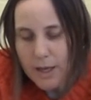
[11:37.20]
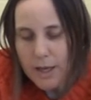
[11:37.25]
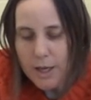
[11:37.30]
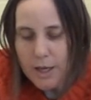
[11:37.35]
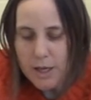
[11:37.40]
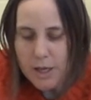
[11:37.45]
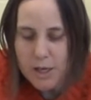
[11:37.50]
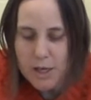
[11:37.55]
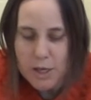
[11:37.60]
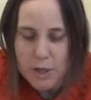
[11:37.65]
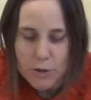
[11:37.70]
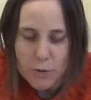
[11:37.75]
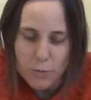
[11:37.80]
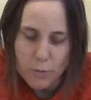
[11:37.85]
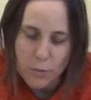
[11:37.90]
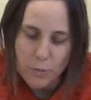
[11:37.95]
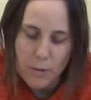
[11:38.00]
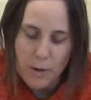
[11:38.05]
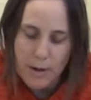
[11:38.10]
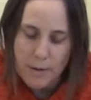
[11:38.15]
He
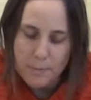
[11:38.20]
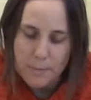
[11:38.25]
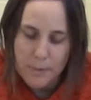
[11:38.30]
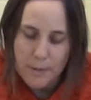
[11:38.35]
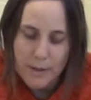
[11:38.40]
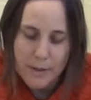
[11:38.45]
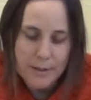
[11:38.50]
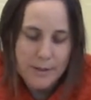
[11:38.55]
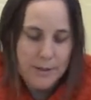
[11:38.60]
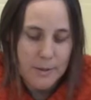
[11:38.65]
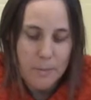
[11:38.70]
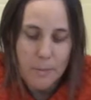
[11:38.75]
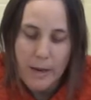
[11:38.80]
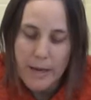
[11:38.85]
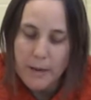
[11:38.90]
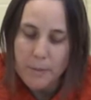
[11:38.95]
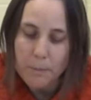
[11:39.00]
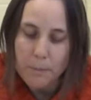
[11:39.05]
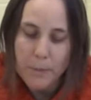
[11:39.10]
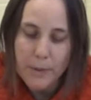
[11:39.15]
grew up to
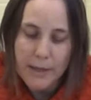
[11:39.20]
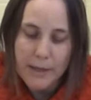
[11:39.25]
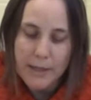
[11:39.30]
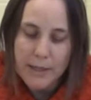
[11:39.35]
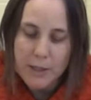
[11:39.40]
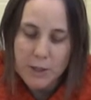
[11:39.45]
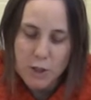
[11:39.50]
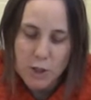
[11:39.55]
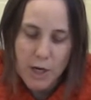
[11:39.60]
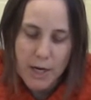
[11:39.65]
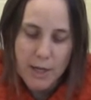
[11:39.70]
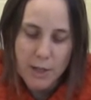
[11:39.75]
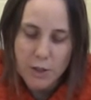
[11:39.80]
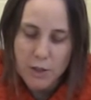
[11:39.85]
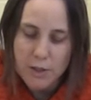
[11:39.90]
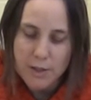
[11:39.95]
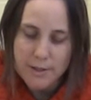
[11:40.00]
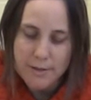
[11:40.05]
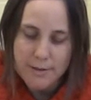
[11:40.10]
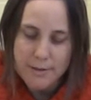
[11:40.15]
make big
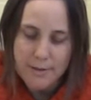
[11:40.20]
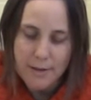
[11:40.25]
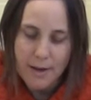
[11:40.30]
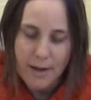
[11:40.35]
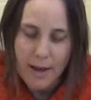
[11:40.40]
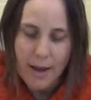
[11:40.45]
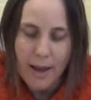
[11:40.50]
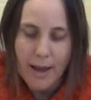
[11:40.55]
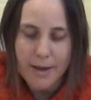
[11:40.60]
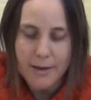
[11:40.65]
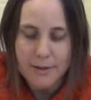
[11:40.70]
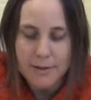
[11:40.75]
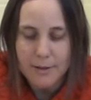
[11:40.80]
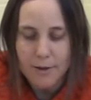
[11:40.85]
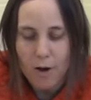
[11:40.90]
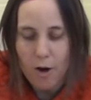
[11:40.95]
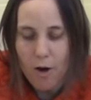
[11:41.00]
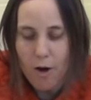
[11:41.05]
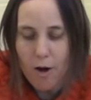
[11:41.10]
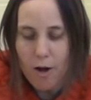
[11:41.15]
changes
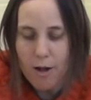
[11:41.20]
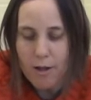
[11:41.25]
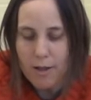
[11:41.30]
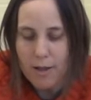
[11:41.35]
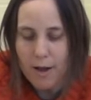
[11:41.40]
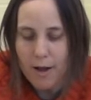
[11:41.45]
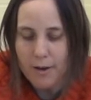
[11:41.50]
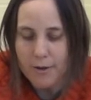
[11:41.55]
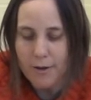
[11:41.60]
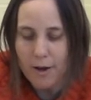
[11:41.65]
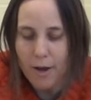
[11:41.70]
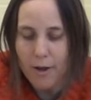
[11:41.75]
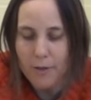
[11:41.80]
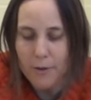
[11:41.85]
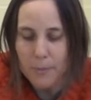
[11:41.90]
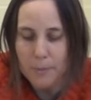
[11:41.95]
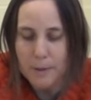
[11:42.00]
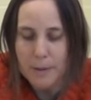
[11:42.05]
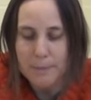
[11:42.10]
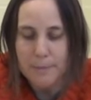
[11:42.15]
and call on
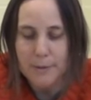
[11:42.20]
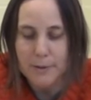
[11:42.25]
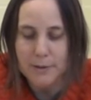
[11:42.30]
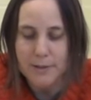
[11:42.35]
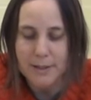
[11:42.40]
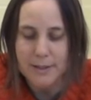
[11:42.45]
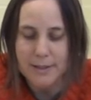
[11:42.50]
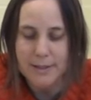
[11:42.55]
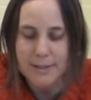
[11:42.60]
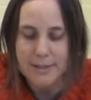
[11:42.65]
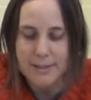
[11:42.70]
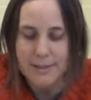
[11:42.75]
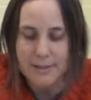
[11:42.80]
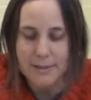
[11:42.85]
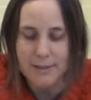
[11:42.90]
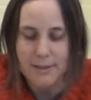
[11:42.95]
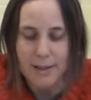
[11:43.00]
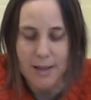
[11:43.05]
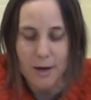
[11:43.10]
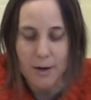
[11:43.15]
other people to listen
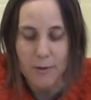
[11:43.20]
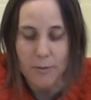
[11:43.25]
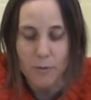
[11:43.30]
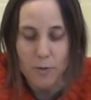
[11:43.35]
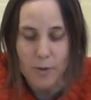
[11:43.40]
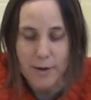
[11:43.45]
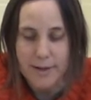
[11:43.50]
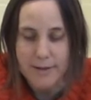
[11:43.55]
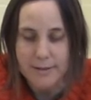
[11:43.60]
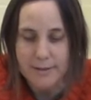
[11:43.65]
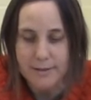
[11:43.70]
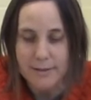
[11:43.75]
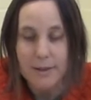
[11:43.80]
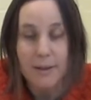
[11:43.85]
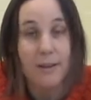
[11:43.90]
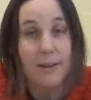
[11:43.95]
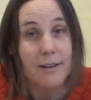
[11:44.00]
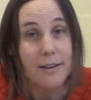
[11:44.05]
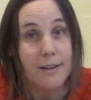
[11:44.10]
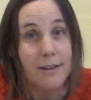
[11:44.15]
to their voice,
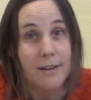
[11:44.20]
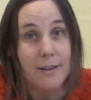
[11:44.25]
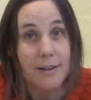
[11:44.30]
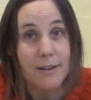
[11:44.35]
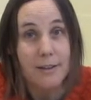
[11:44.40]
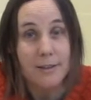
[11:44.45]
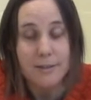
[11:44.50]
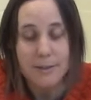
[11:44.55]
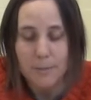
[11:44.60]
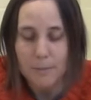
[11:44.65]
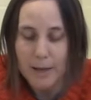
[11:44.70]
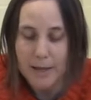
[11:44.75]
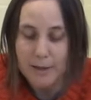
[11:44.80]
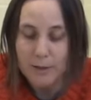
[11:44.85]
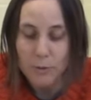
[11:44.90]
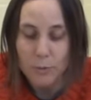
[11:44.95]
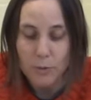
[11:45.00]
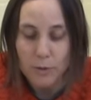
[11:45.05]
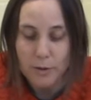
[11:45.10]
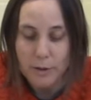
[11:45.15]
to make
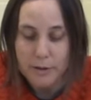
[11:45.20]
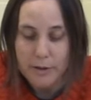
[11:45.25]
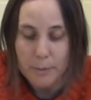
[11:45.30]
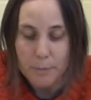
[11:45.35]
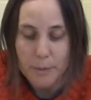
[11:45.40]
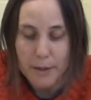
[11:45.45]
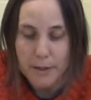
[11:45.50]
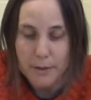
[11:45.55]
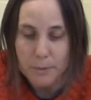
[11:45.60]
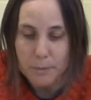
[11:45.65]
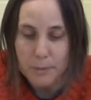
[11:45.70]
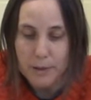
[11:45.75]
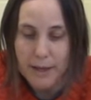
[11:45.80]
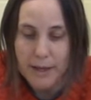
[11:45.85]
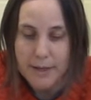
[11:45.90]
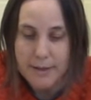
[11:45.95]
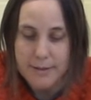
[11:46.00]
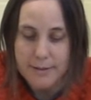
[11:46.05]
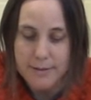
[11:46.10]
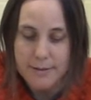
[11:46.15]
the world a better
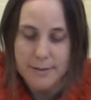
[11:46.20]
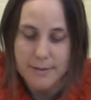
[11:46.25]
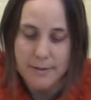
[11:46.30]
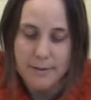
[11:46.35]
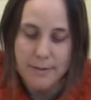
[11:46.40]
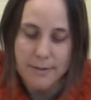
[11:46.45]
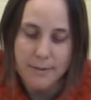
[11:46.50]
place.